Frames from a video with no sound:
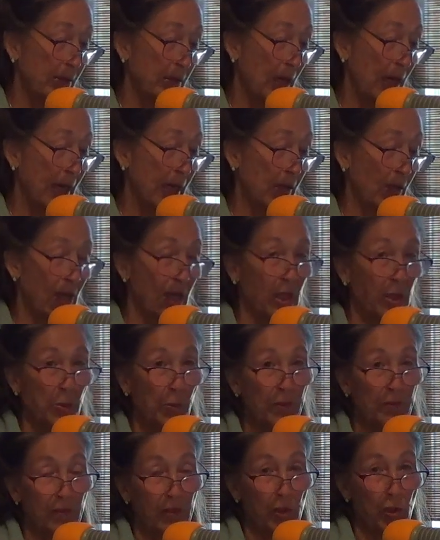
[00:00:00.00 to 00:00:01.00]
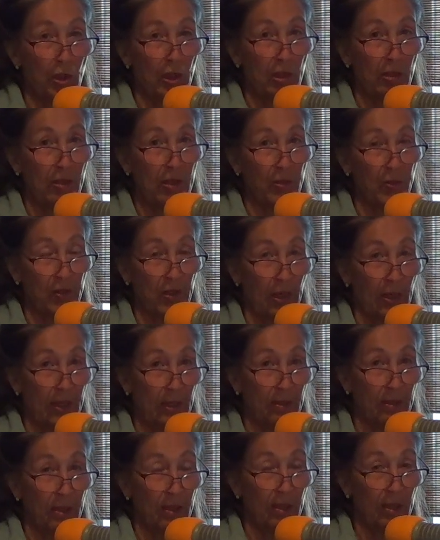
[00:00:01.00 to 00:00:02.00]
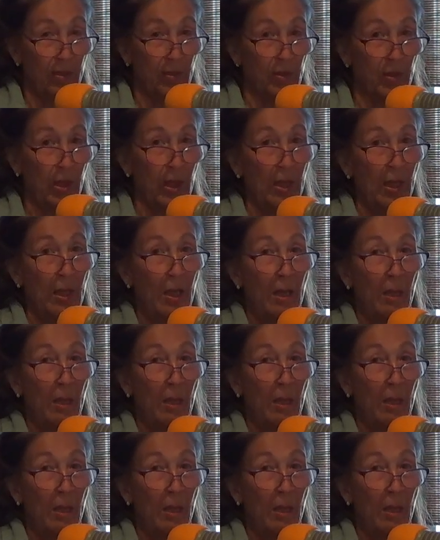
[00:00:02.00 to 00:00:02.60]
Dialogues with Visionary Scientists,